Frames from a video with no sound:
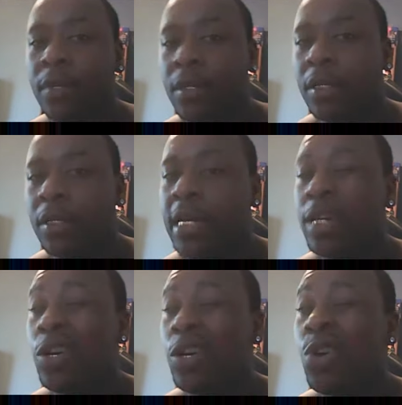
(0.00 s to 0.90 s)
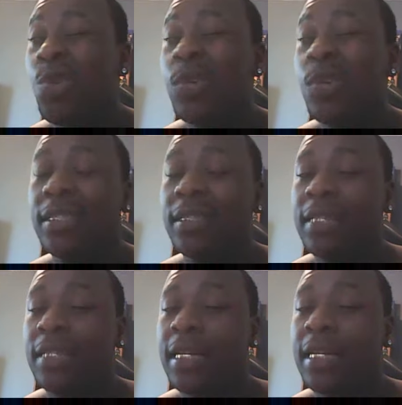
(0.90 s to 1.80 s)
later on
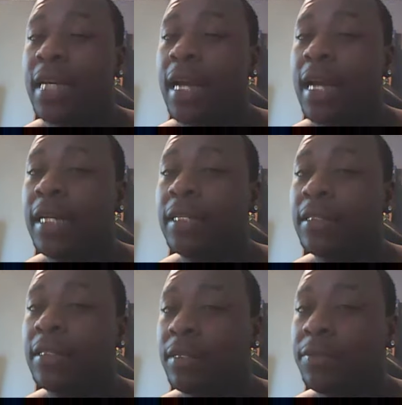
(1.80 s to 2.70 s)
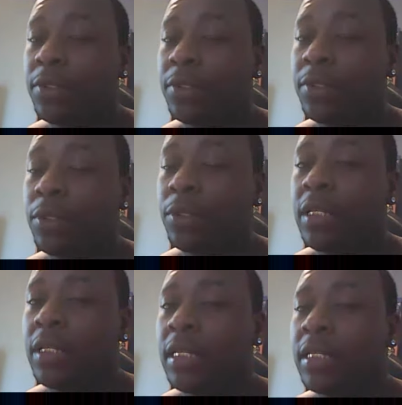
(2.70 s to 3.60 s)
that night of surgery,
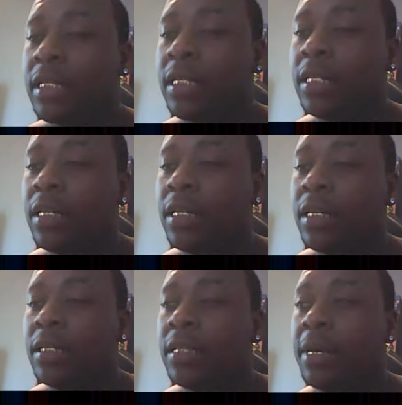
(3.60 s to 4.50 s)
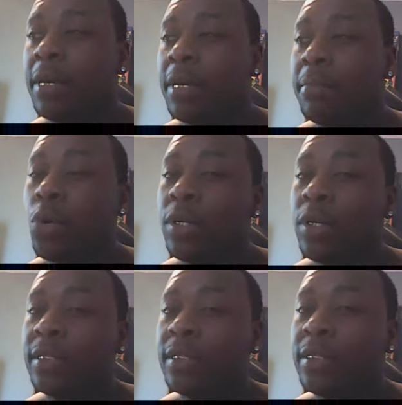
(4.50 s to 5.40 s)
and then that
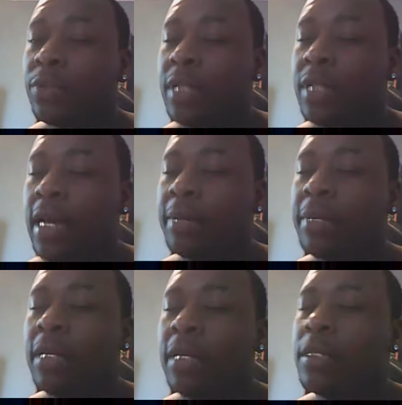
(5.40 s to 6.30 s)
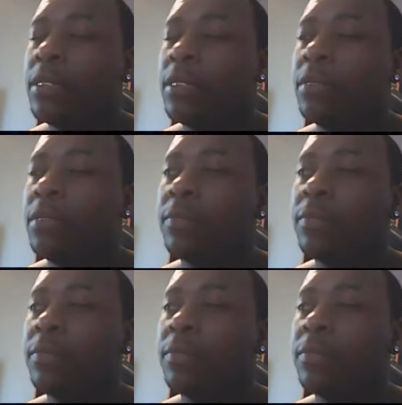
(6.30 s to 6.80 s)
morning, this was like maybe